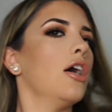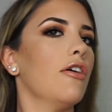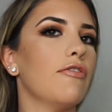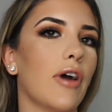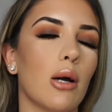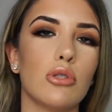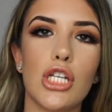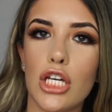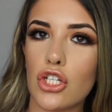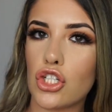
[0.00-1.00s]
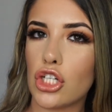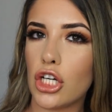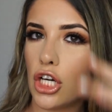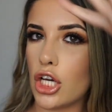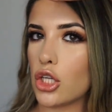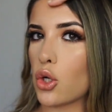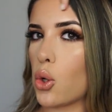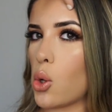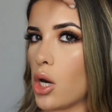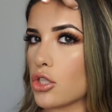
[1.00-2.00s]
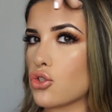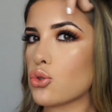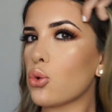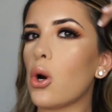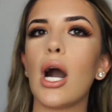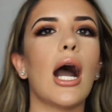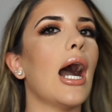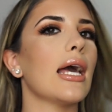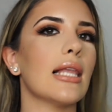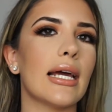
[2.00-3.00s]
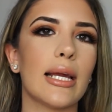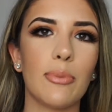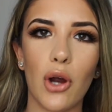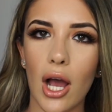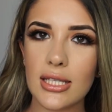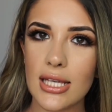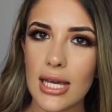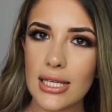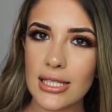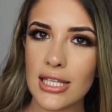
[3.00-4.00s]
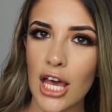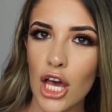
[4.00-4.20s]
foundation, contour, highlighting process.